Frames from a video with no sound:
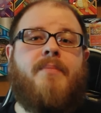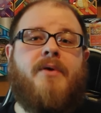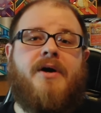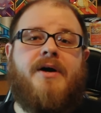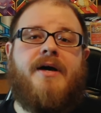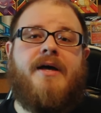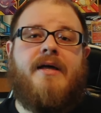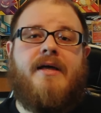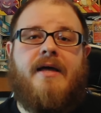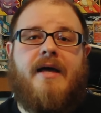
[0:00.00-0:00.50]

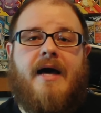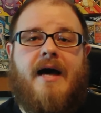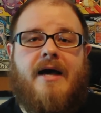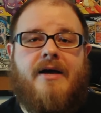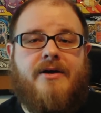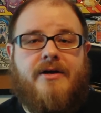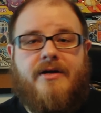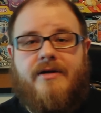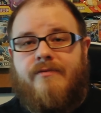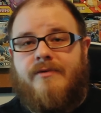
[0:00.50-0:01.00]
but I
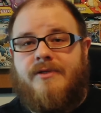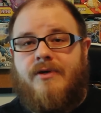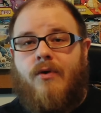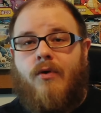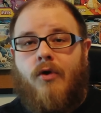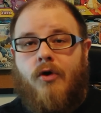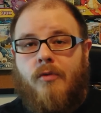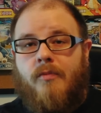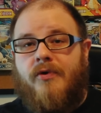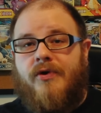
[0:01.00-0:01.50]
heard it was a
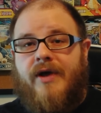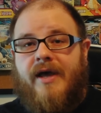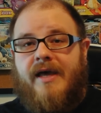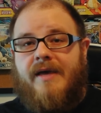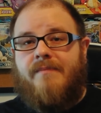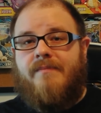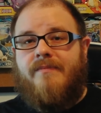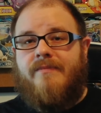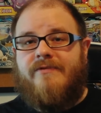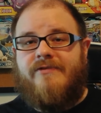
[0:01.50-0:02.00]
horrible
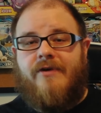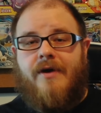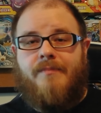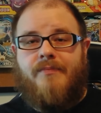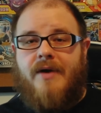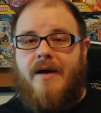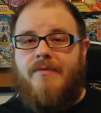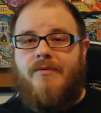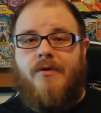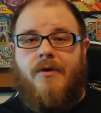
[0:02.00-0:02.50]
game, so I
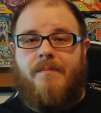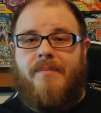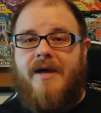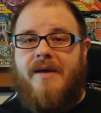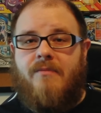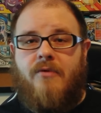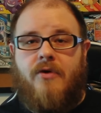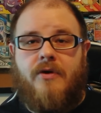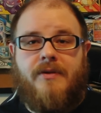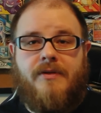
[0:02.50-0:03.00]
probably won't
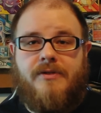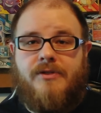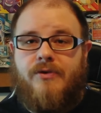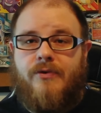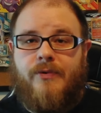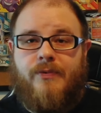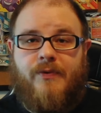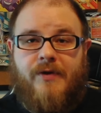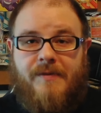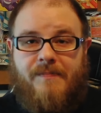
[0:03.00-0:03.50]
pay more than $2
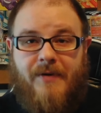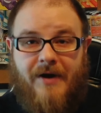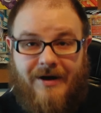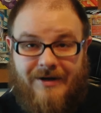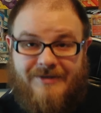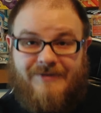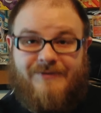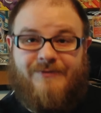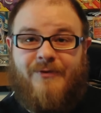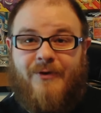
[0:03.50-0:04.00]
or
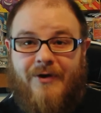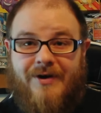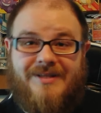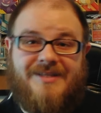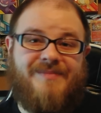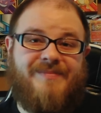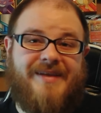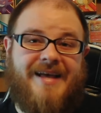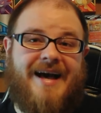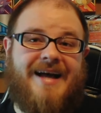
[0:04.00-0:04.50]
$3 for it,
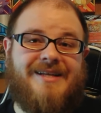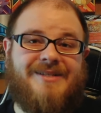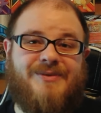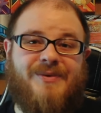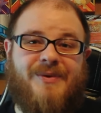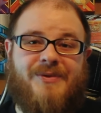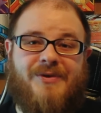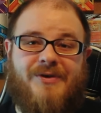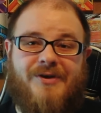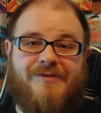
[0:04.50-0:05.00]
to be honest
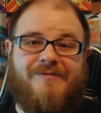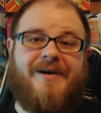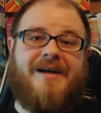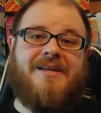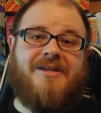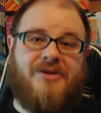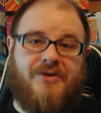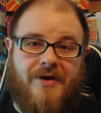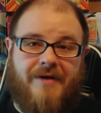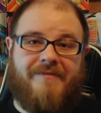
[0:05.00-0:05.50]
with you, if I
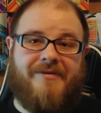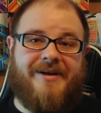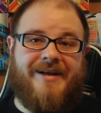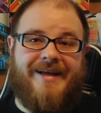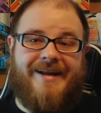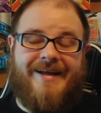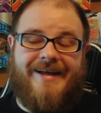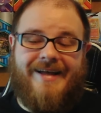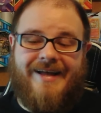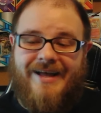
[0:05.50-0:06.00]
do ever
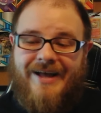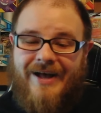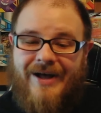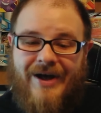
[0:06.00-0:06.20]
get it.